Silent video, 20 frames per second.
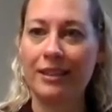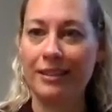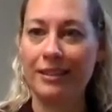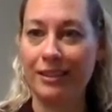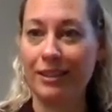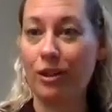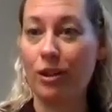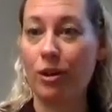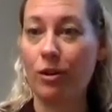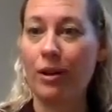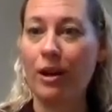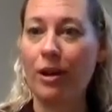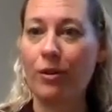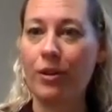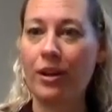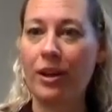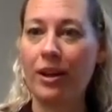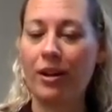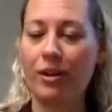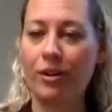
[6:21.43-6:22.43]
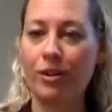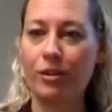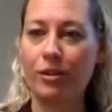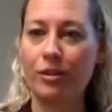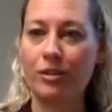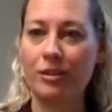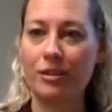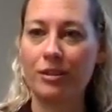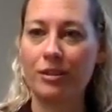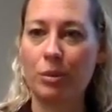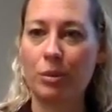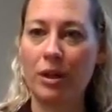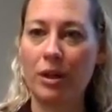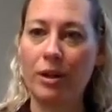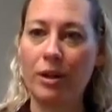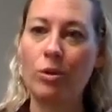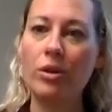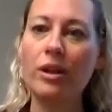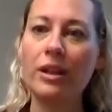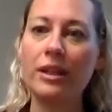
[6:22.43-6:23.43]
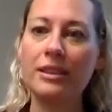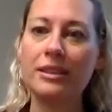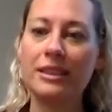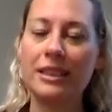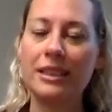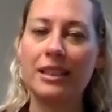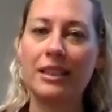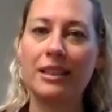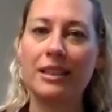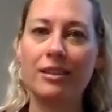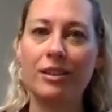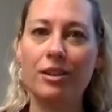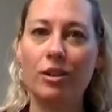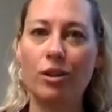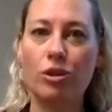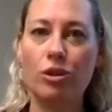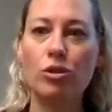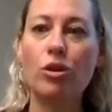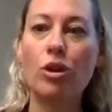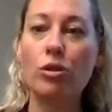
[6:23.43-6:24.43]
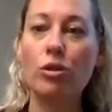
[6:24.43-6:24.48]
you know, healthcare priorities. And you know,